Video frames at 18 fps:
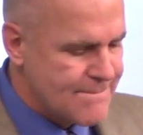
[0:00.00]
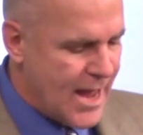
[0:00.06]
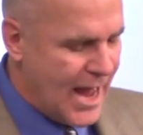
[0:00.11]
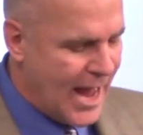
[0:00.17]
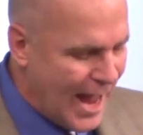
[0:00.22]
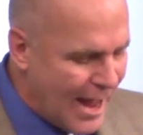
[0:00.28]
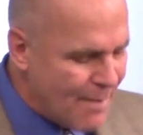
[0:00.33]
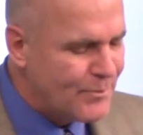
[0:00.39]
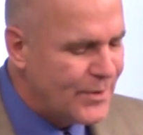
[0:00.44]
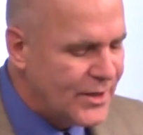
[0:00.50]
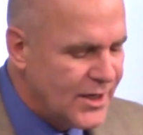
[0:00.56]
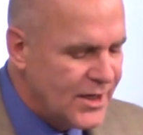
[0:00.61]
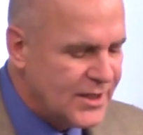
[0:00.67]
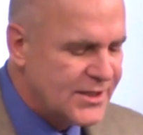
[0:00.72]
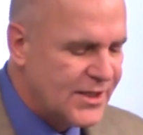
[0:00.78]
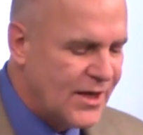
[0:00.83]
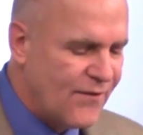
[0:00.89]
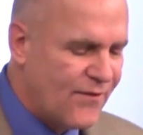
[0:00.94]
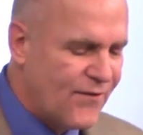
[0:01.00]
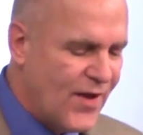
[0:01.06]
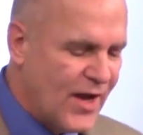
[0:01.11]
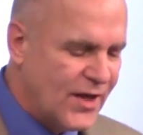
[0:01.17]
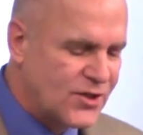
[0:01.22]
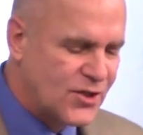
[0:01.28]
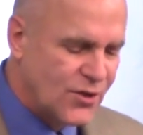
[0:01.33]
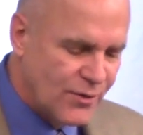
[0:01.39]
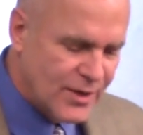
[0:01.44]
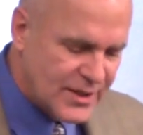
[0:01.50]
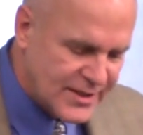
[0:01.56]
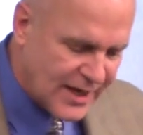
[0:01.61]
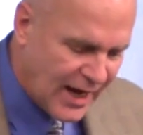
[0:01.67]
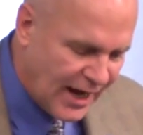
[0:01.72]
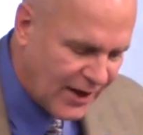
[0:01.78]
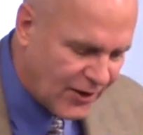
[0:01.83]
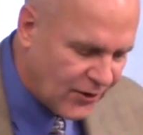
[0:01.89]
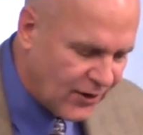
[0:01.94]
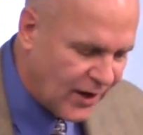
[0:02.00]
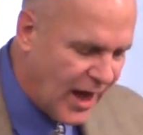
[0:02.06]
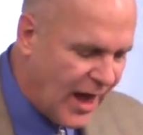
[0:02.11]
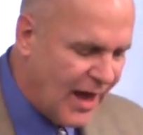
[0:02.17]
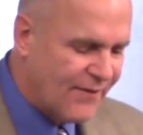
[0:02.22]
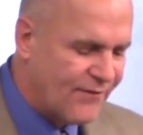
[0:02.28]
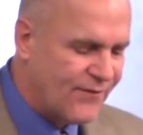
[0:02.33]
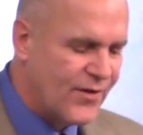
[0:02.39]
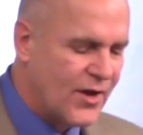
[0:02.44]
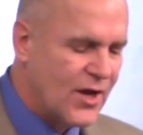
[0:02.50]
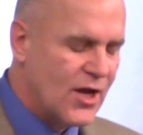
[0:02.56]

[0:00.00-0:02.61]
Happiness affects your entire life,